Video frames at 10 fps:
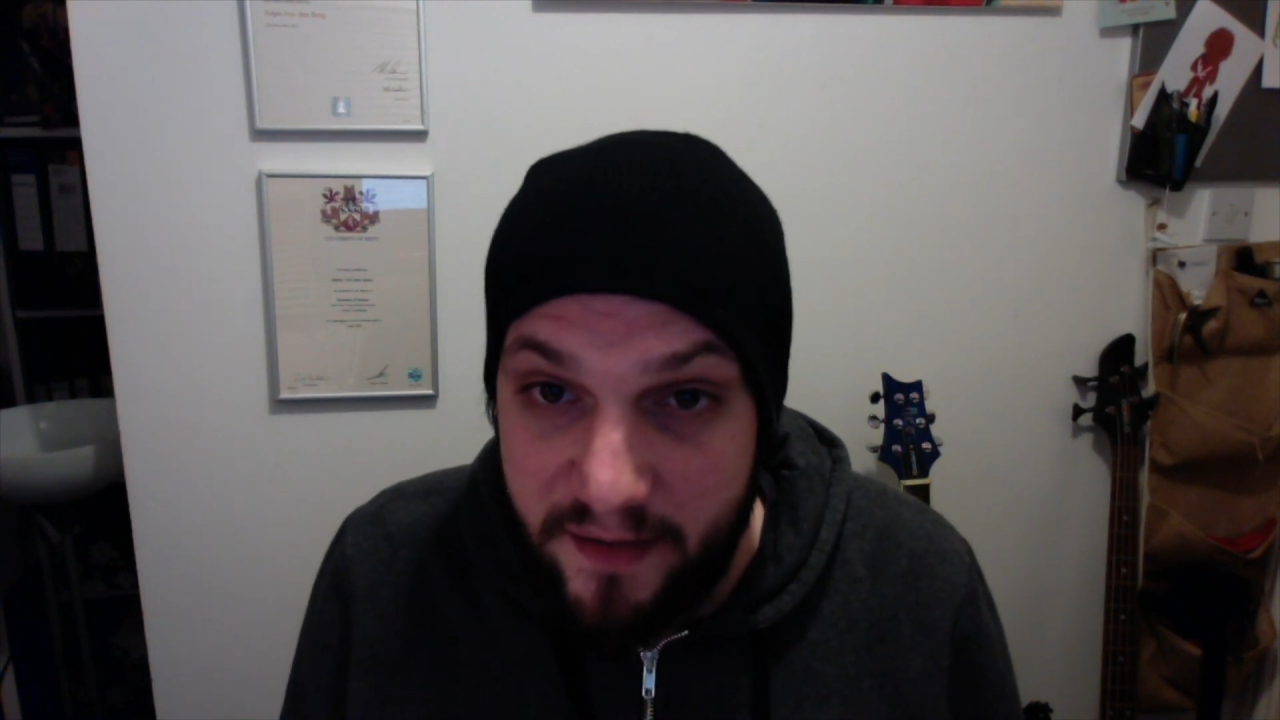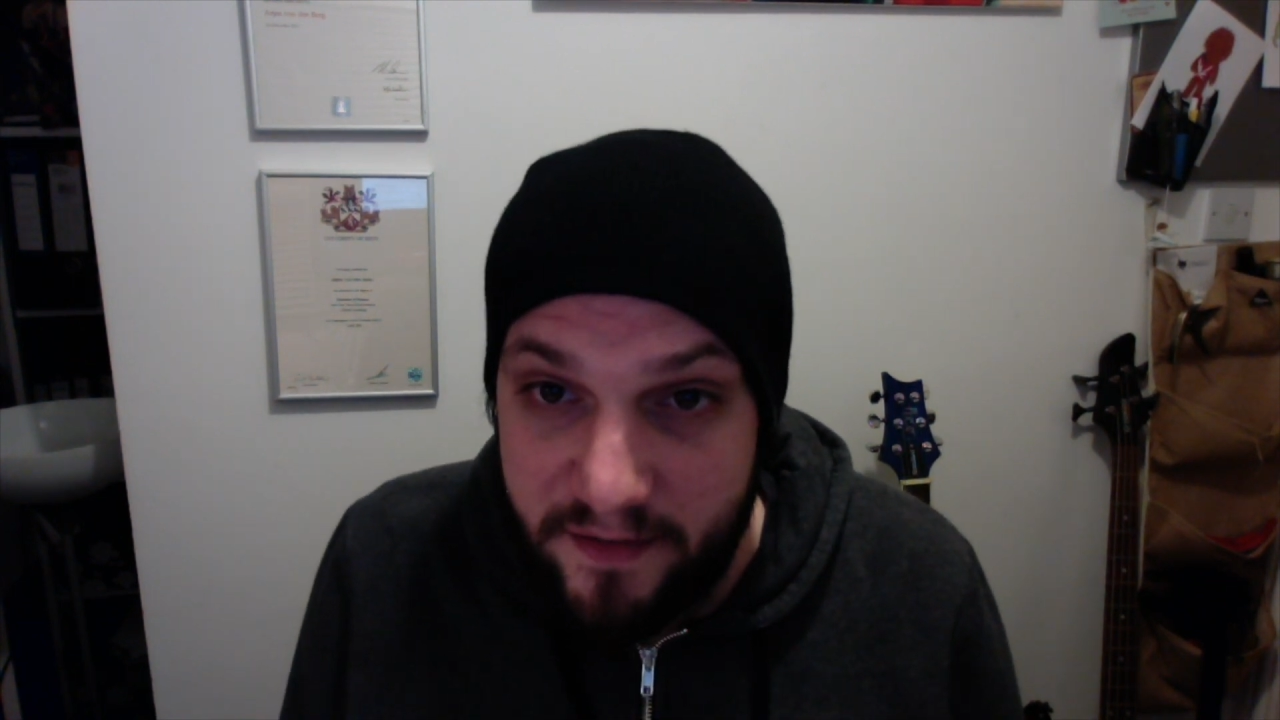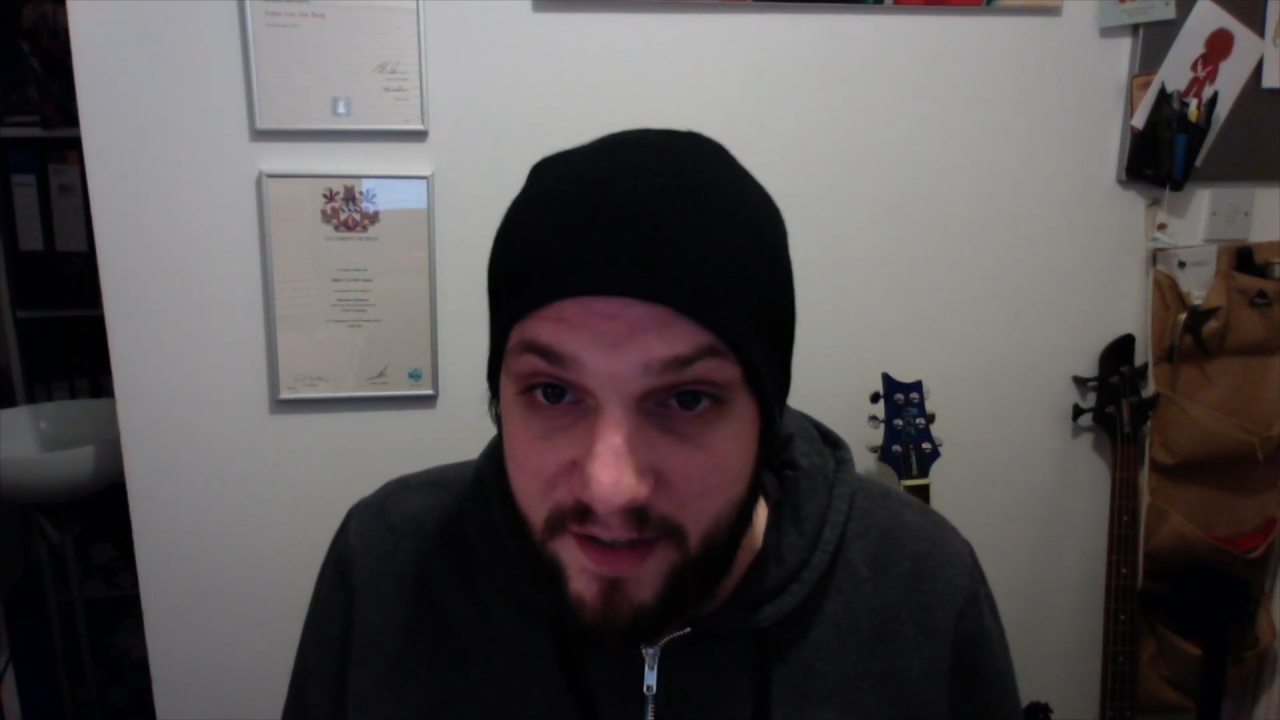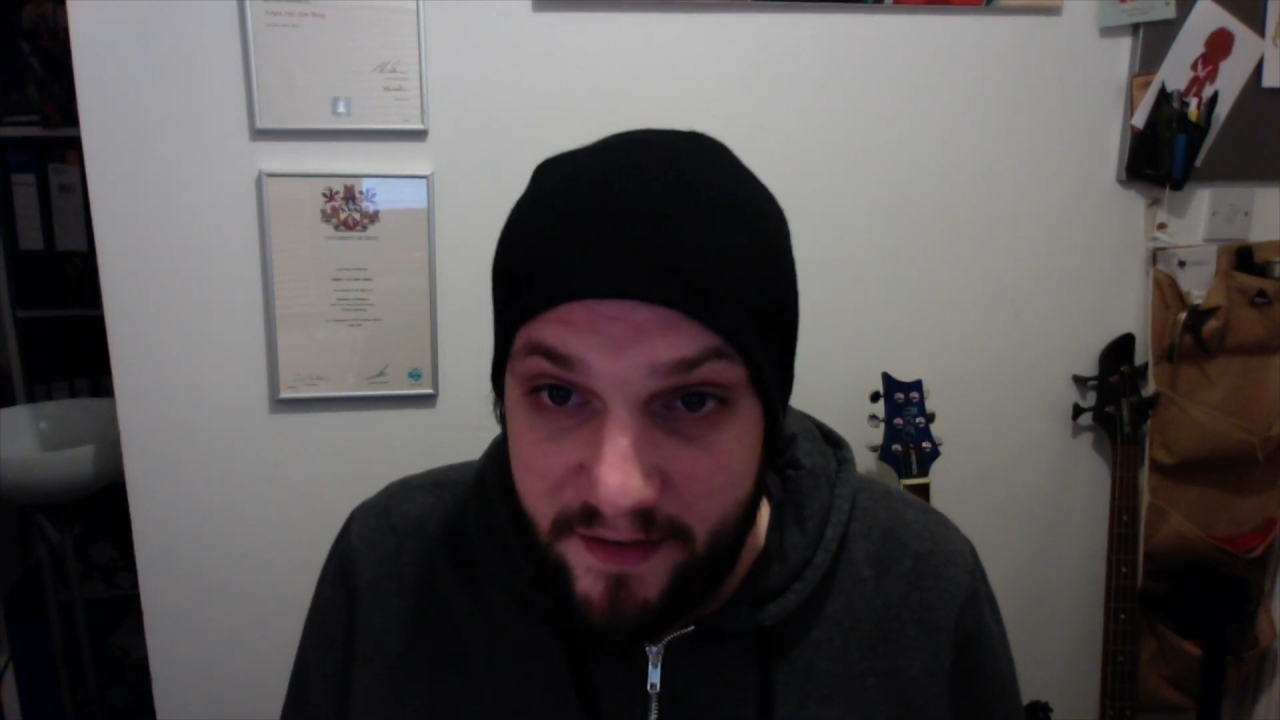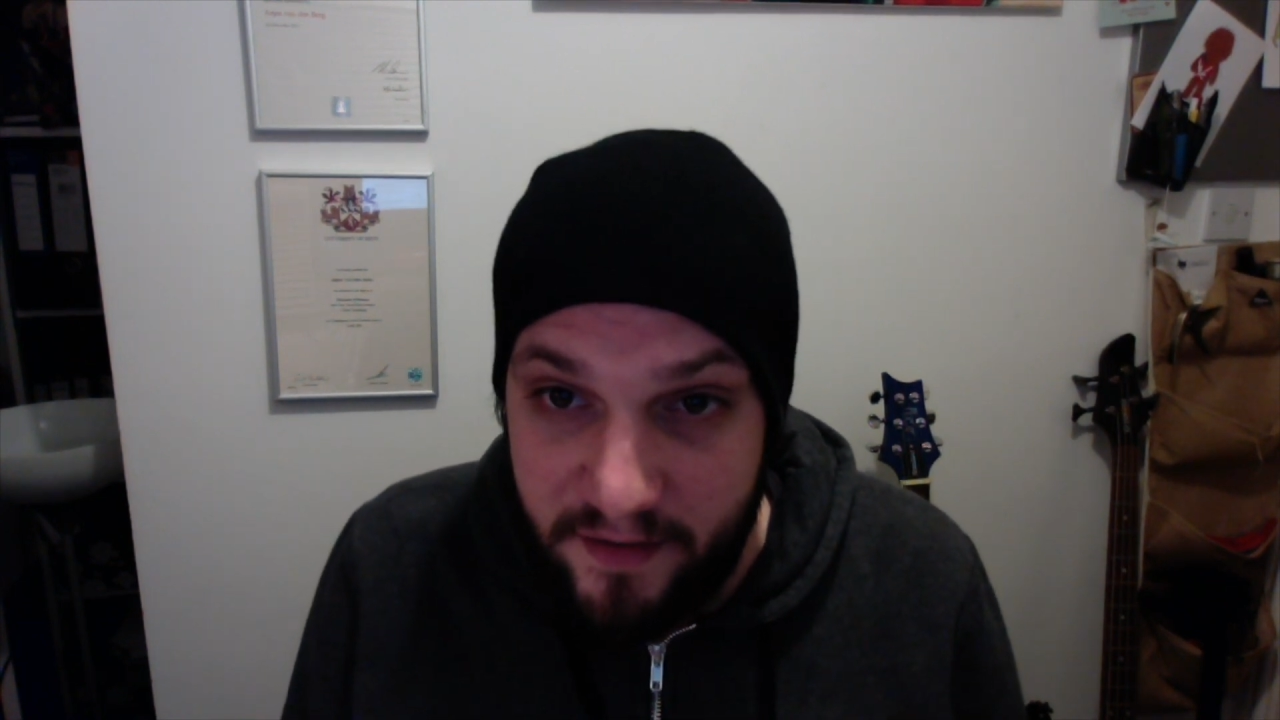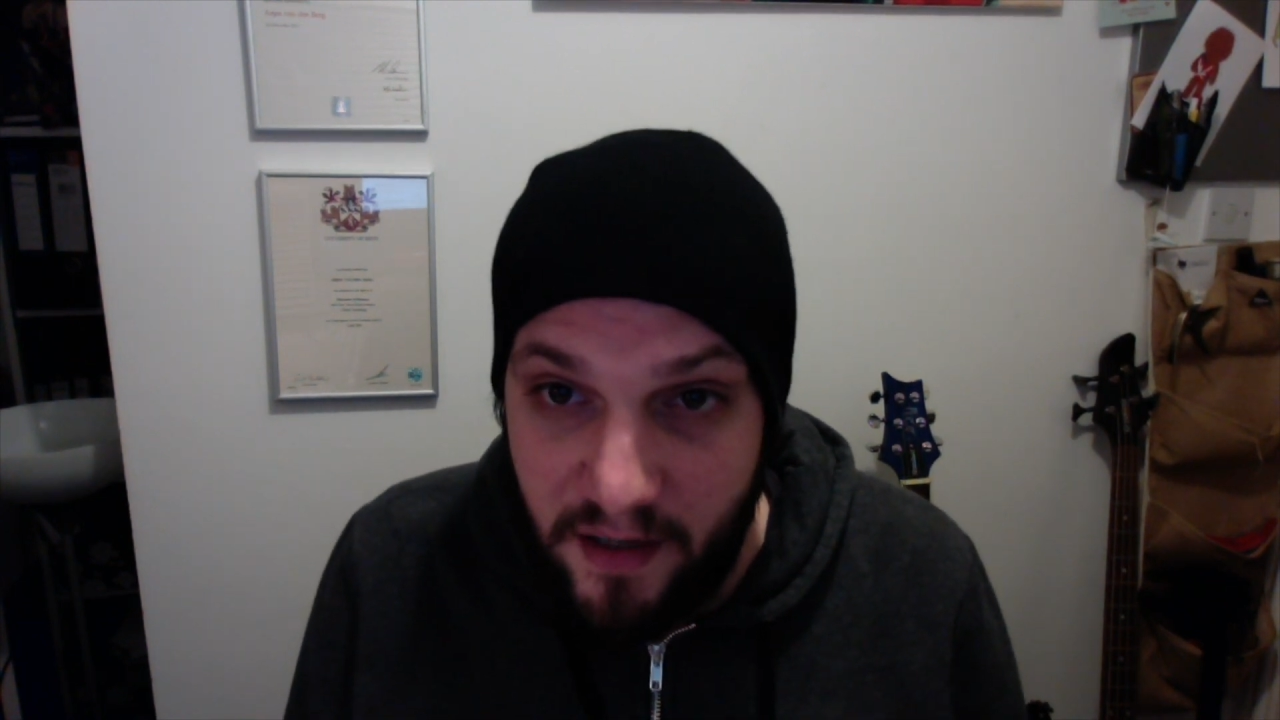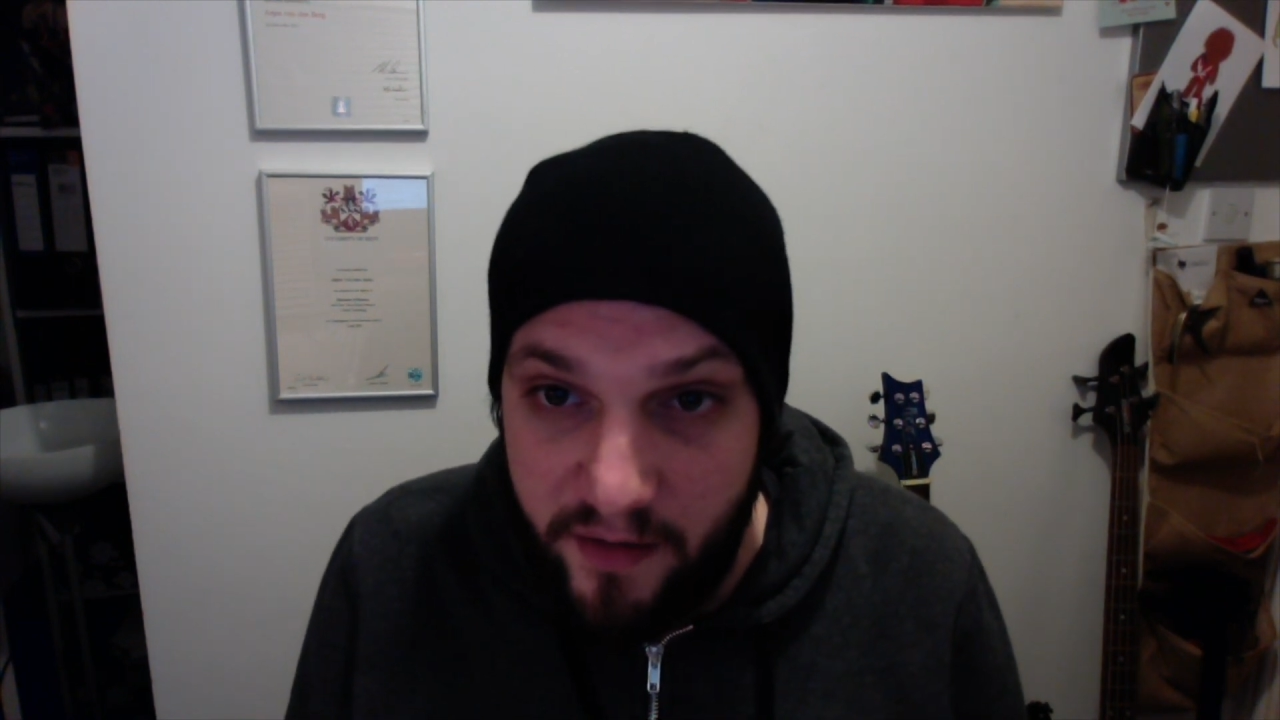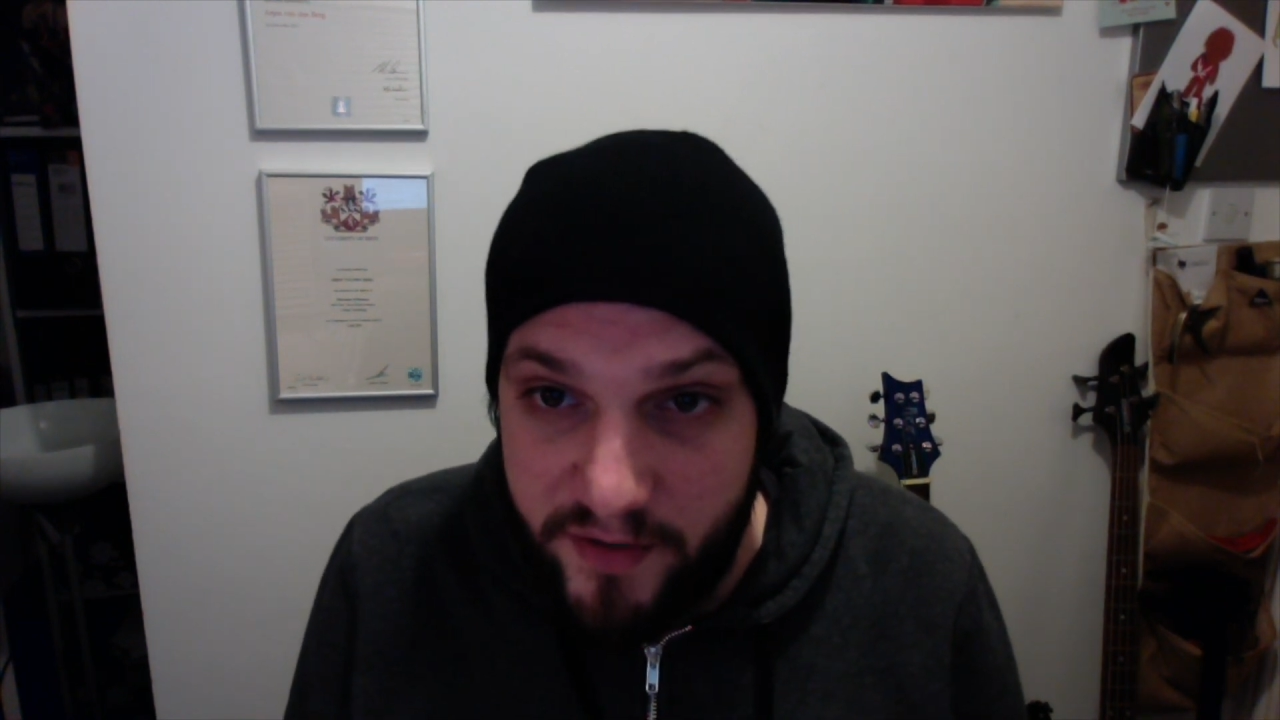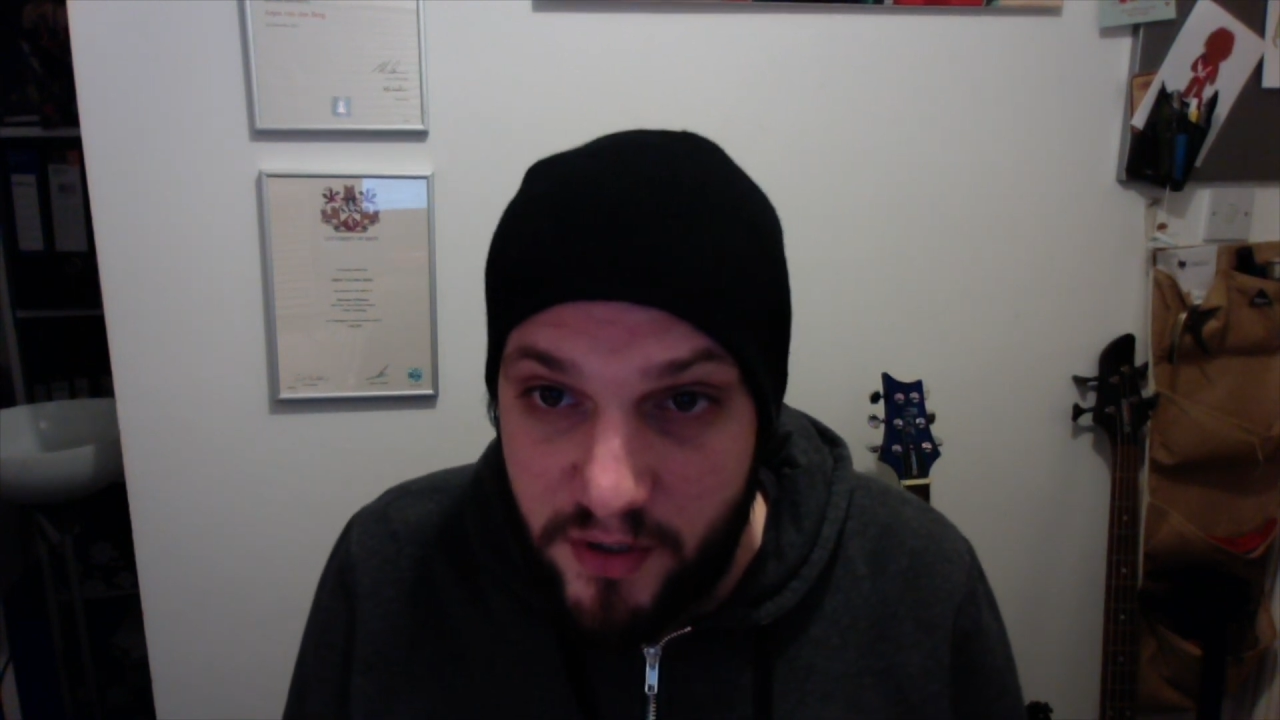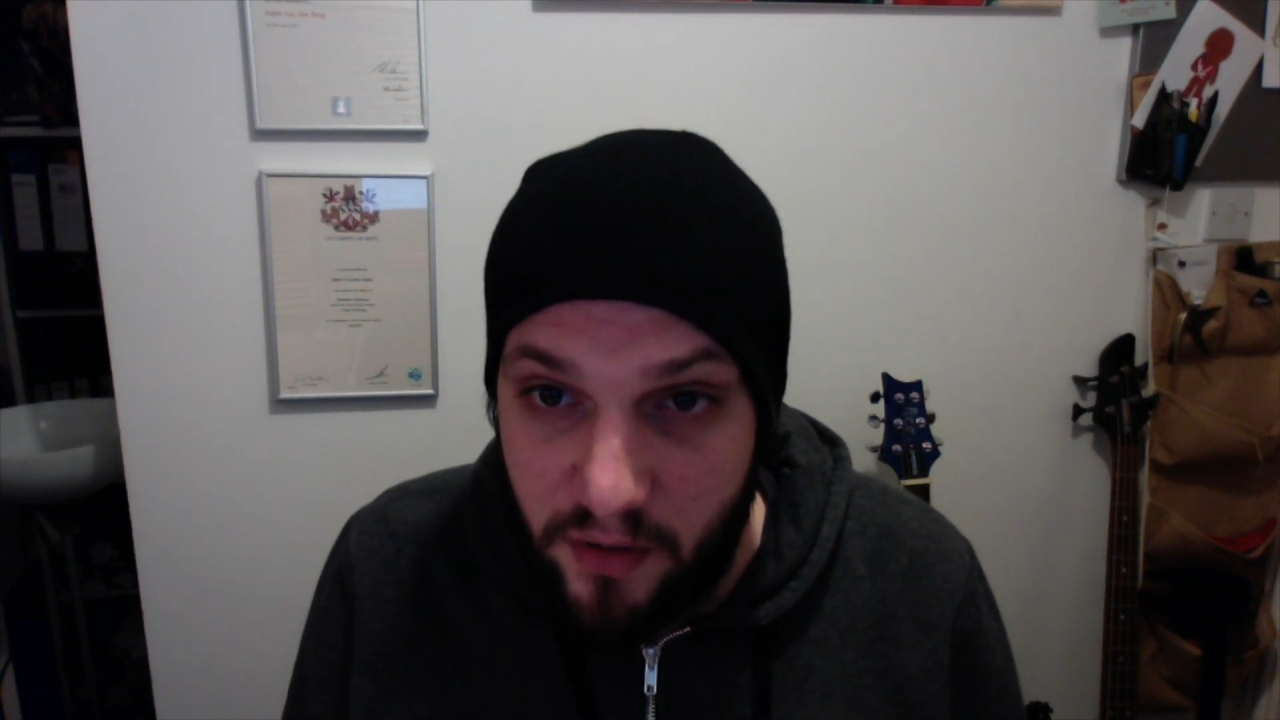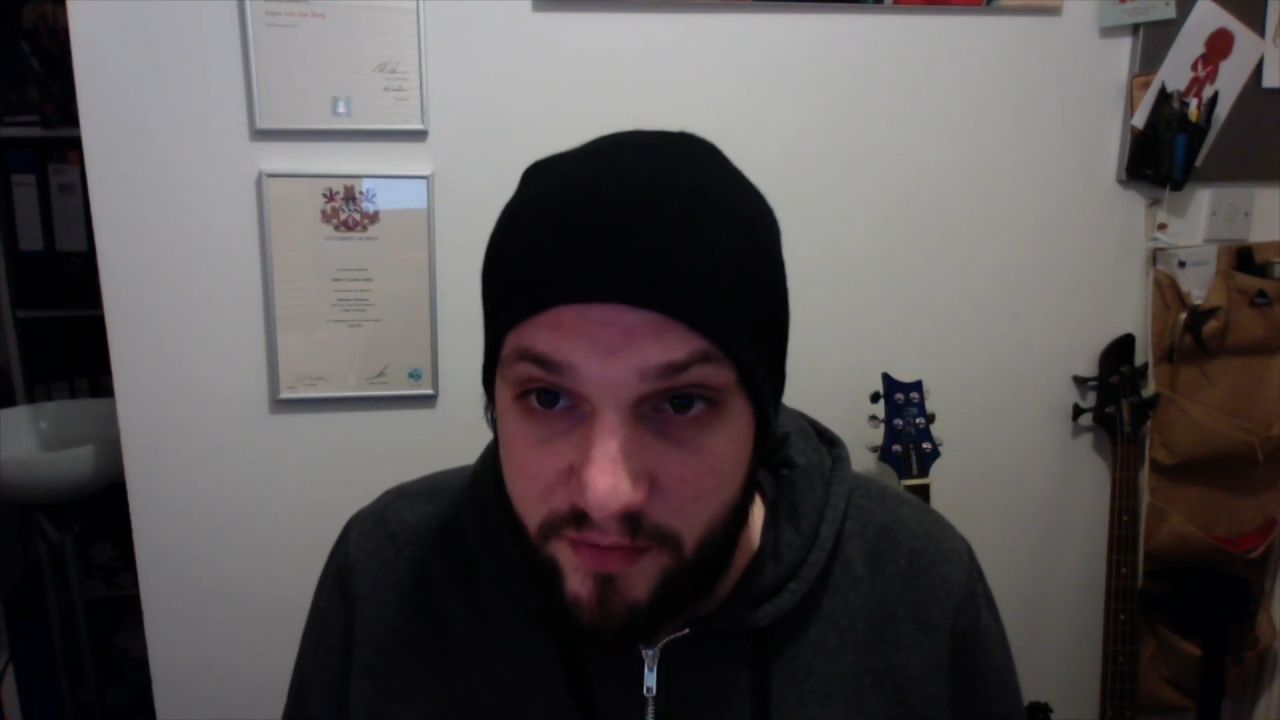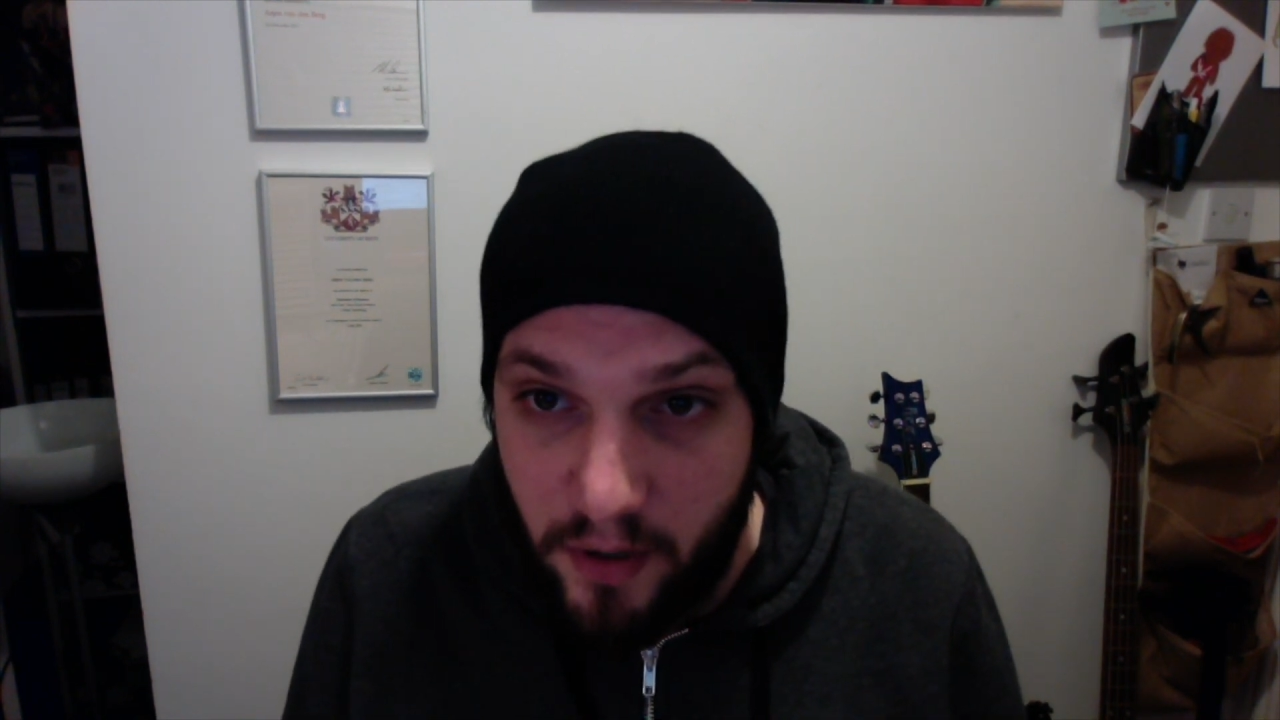detect curvature of the